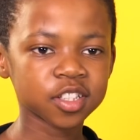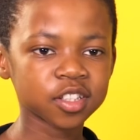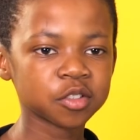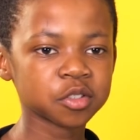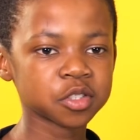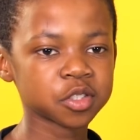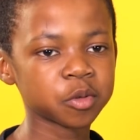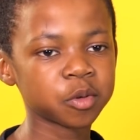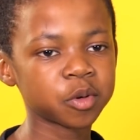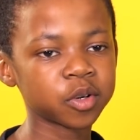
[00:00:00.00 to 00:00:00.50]

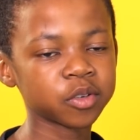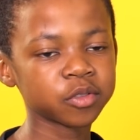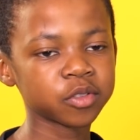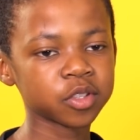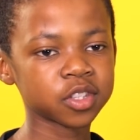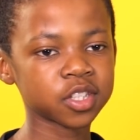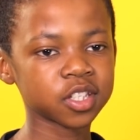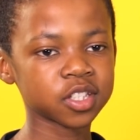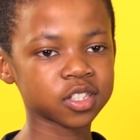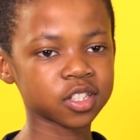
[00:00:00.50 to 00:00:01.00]
those are one of
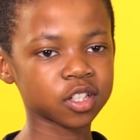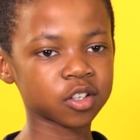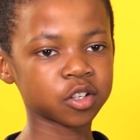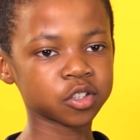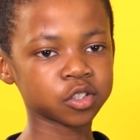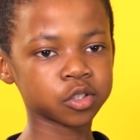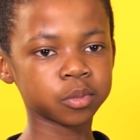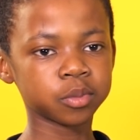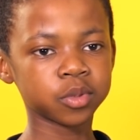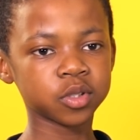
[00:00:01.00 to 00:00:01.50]
the things that
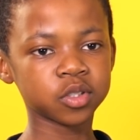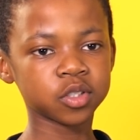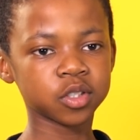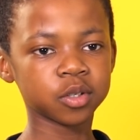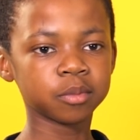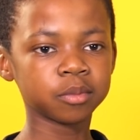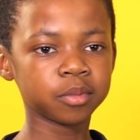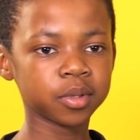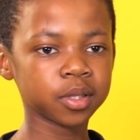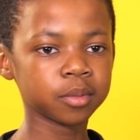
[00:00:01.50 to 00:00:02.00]
contribute to
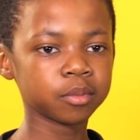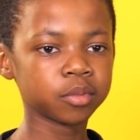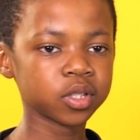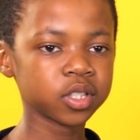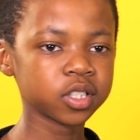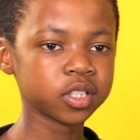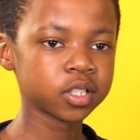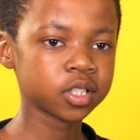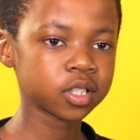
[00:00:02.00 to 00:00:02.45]
him being bullied.